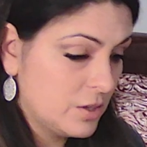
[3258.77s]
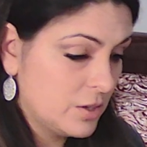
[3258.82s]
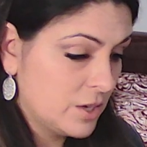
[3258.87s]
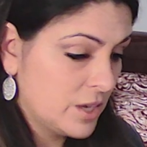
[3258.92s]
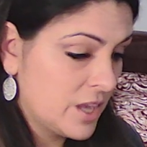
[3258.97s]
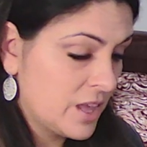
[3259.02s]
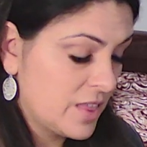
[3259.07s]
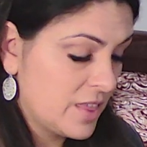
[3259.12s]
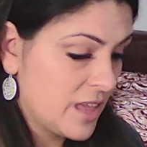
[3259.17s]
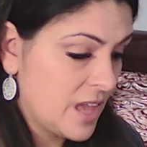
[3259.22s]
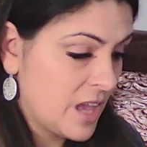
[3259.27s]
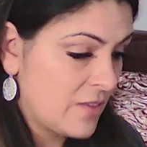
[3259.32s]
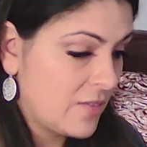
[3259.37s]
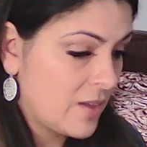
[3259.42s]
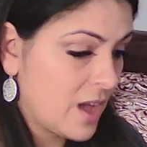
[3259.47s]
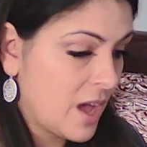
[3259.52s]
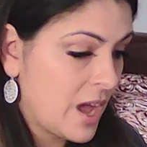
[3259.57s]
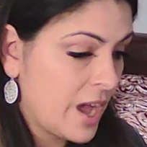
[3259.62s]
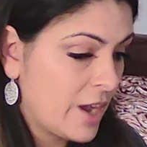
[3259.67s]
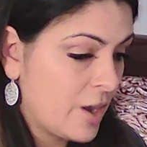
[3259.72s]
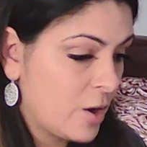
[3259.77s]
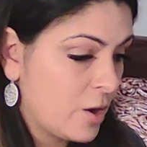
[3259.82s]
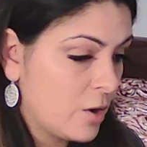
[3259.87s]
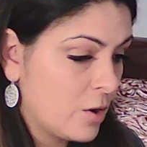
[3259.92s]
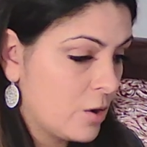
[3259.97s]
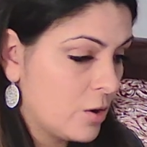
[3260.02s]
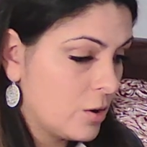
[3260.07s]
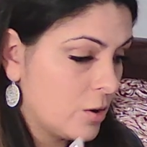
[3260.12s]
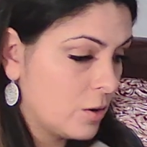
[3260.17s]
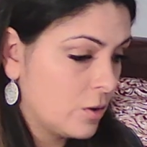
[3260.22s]
Okay, they have a
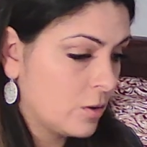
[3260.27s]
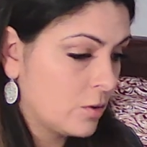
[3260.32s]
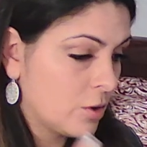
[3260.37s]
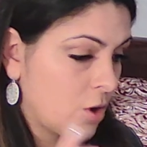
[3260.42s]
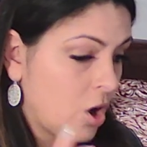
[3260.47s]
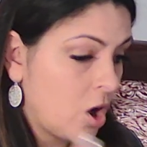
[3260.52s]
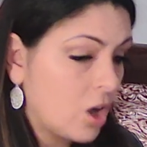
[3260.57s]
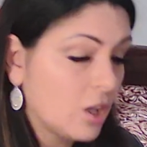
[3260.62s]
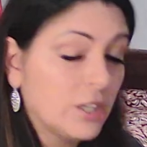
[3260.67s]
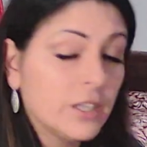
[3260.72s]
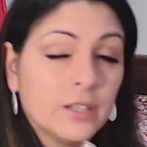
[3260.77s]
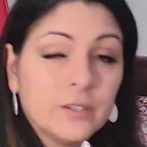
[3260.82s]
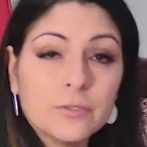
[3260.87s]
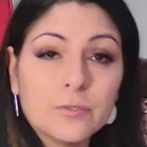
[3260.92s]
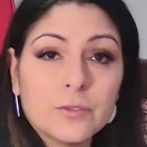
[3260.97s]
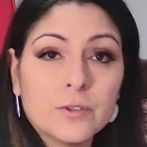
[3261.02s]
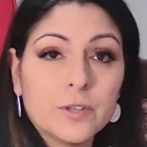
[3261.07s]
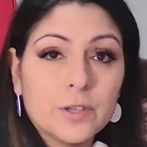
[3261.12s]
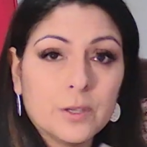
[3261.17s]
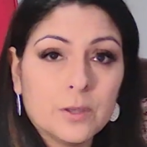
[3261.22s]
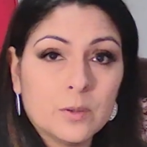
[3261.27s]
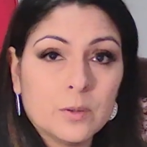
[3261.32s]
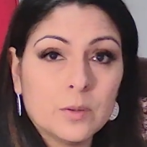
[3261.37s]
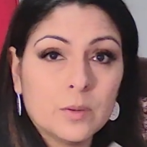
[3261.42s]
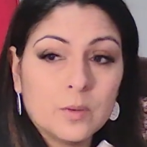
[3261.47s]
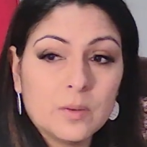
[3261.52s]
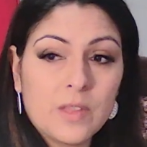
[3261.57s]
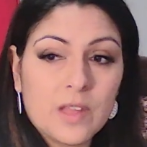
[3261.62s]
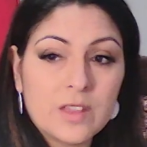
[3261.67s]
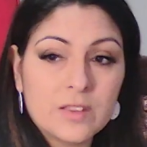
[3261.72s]
higher calling for you
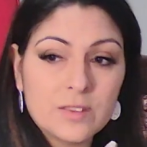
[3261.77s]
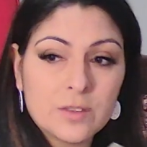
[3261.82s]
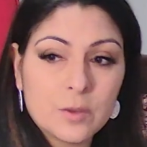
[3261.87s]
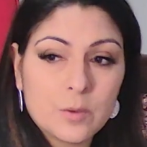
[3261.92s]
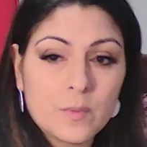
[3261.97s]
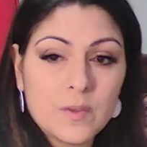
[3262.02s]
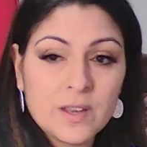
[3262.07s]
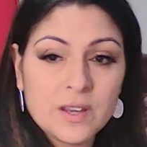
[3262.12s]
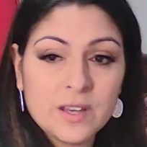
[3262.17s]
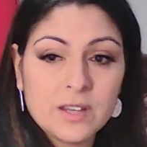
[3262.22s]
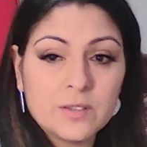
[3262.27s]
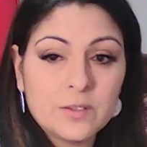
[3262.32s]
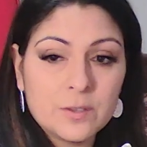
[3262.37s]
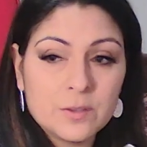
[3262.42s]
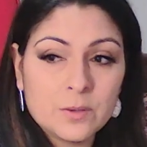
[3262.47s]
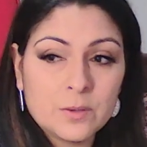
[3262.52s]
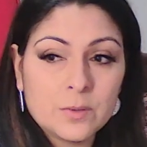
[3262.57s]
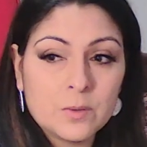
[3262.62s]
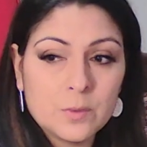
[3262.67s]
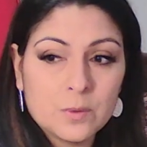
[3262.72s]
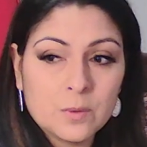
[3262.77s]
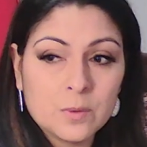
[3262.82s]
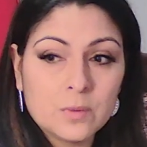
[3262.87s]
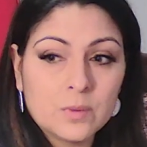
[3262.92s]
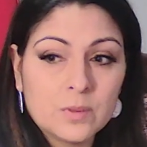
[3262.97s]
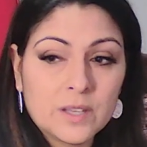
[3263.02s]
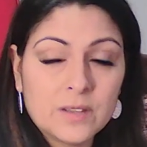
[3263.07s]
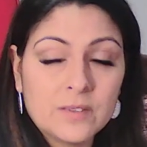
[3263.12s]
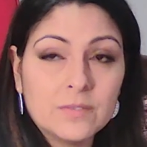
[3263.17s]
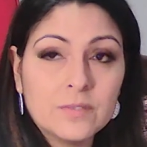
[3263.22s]
that they're ready to
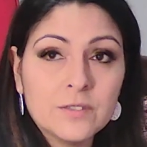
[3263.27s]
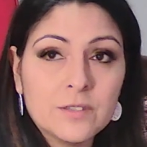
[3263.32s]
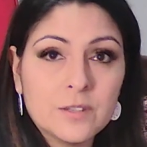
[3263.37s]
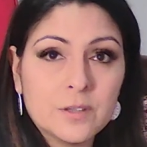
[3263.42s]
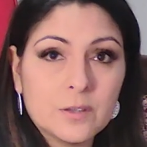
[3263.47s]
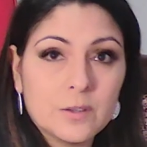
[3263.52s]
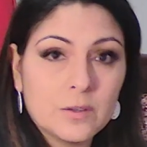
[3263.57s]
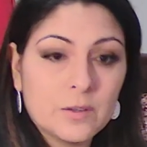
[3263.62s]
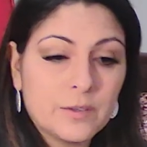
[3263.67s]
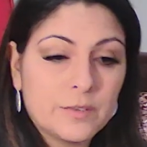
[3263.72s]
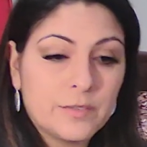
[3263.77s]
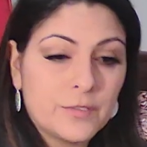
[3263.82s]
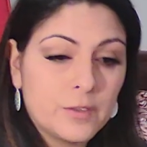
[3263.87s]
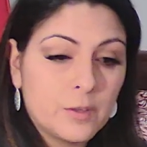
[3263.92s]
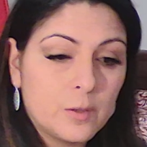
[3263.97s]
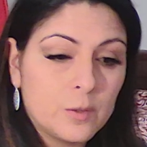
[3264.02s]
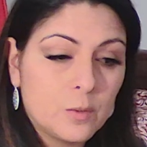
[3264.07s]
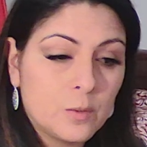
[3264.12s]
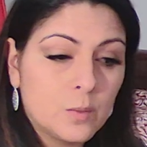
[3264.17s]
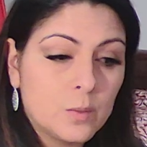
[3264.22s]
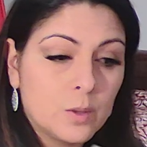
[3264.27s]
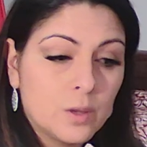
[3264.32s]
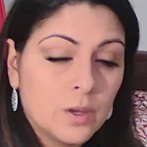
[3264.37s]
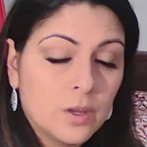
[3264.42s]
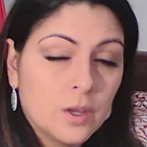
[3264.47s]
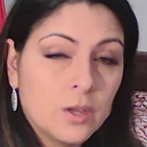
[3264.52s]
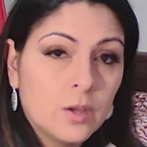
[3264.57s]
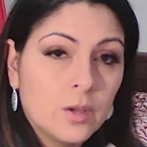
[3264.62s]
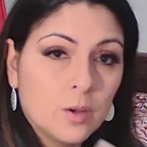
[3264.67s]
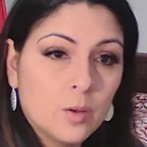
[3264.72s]
give to you if you
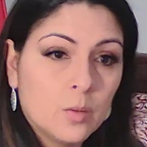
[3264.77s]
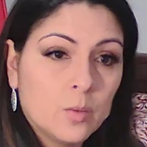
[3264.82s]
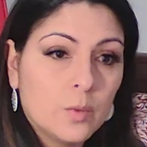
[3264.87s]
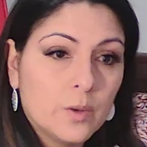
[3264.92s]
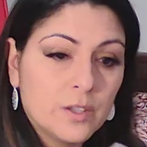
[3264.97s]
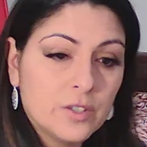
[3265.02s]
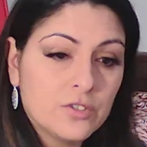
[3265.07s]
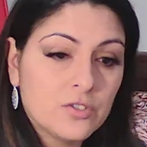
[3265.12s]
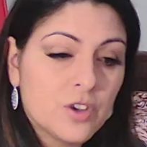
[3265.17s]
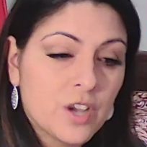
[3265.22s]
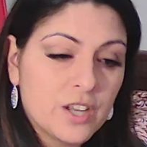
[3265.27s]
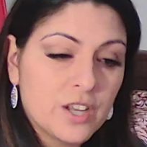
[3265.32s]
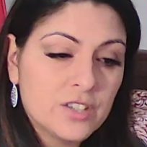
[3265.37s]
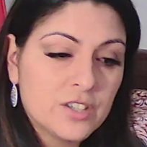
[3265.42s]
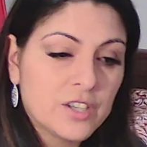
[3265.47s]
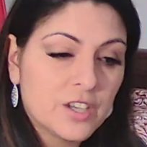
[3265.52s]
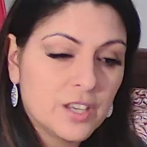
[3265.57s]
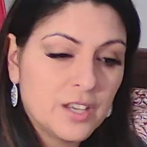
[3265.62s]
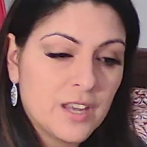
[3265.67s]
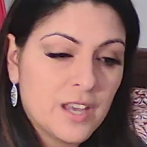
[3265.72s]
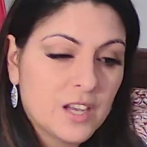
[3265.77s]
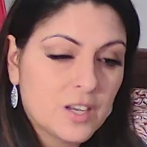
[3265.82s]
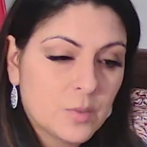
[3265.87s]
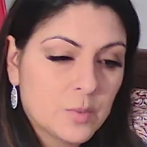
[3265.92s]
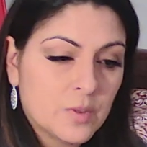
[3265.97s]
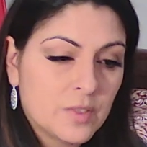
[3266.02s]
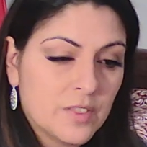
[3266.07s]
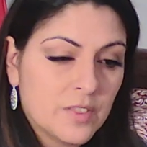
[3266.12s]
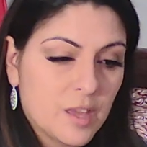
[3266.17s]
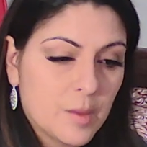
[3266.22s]
would try to connect
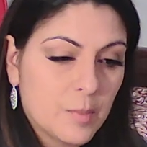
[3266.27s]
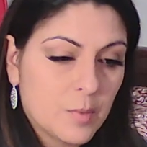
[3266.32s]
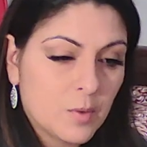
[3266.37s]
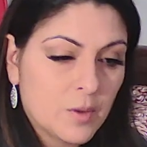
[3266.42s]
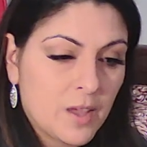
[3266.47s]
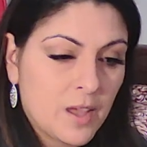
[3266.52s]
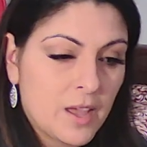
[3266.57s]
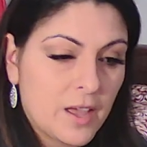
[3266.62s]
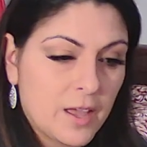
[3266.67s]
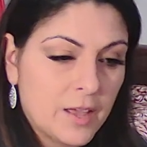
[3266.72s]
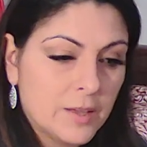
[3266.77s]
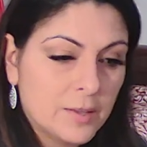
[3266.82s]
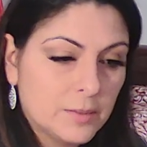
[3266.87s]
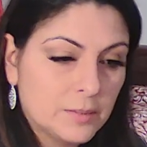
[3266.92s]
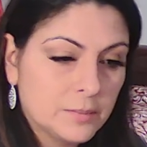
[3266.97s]
with them, okay?